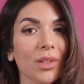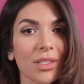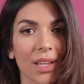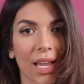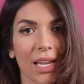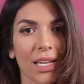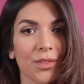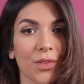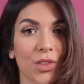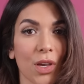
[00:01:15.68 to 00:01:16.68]
want to say
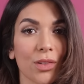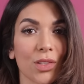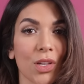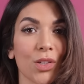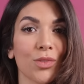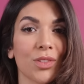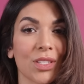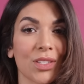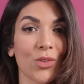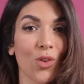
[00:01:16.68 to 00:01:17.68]
is, for those who
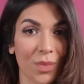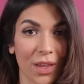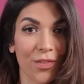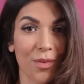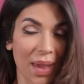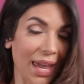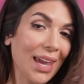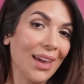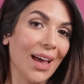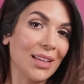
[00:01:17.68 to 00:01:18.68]
saw me for
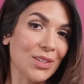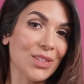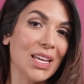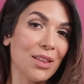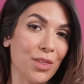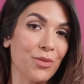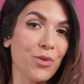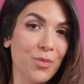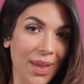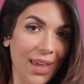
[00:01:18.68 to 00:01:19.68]
me and seen
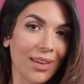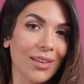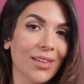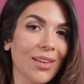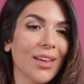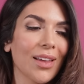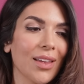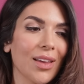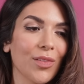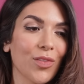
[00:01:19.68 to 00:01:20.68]
through me
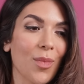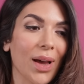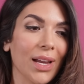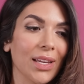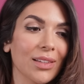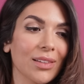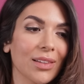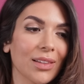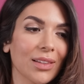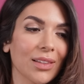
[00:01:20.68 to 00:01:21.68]
for my
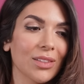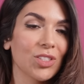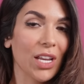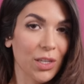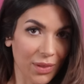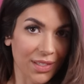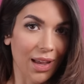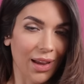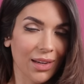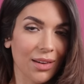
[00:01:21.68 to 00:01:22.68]
genuine
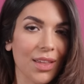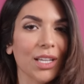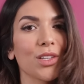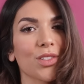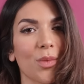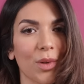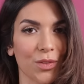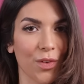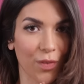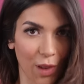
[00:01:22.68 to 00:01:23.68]
side, thank you so
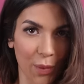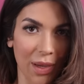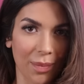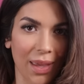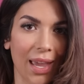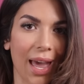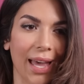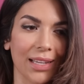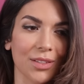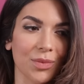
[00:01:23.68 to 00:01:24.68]
much for following me
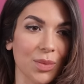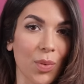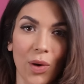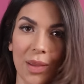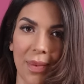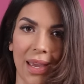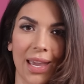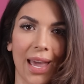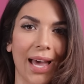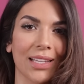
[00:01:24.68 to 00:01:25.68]
and supporting
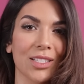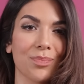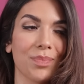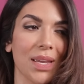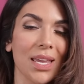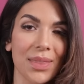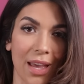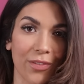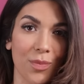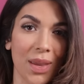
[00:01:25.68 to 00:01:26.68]
me and being
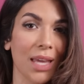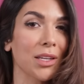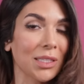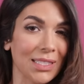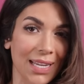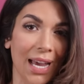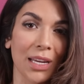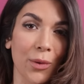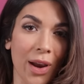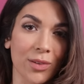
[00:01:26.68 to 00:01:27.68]
there for me and
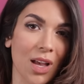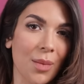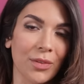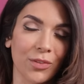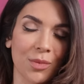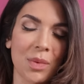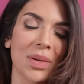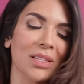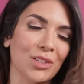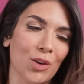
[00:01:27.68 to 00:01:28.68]
understanding where I was coming from. It
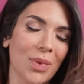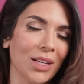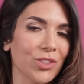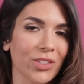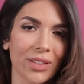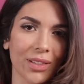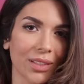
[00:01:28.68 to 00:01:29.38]
means so much.